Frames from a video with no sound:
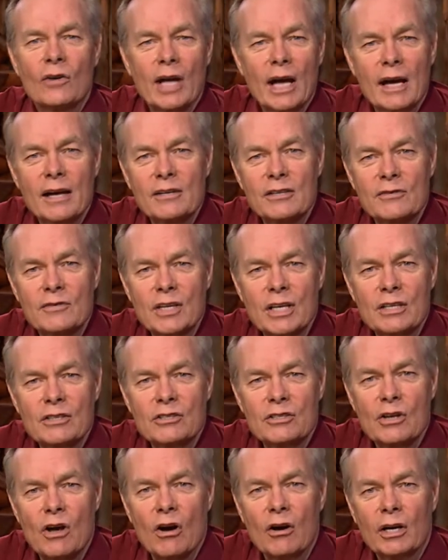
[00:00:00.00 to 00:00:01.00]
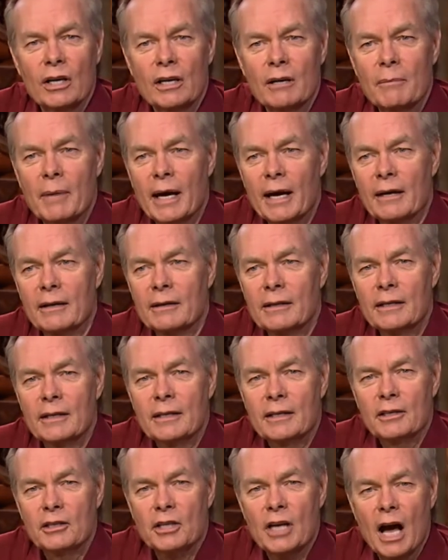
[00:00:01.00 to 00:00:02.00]
kinds of things, talking about
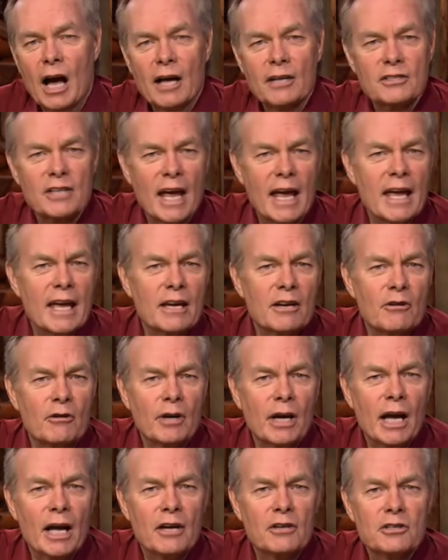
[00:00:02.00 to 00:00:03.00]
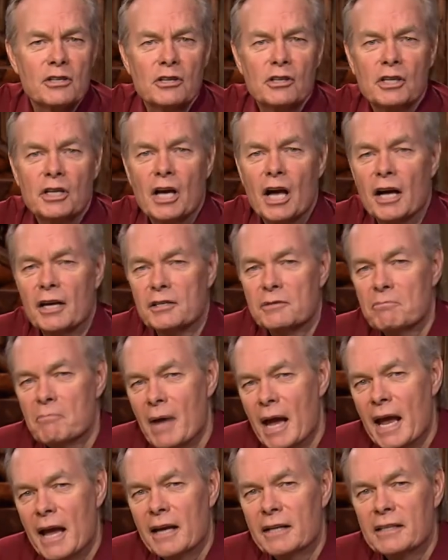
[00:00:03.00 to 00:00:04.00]
God's angry at you, that God's
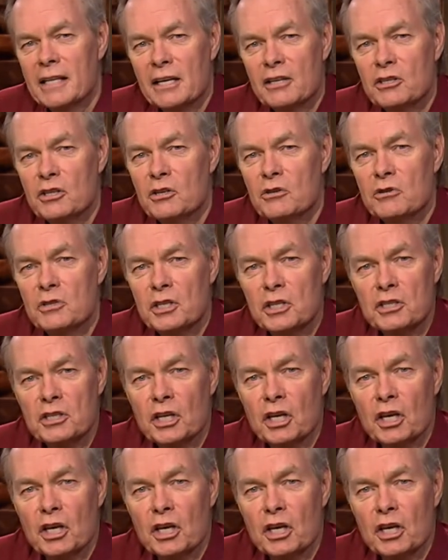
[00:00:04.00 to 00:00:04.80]
mad. They use it to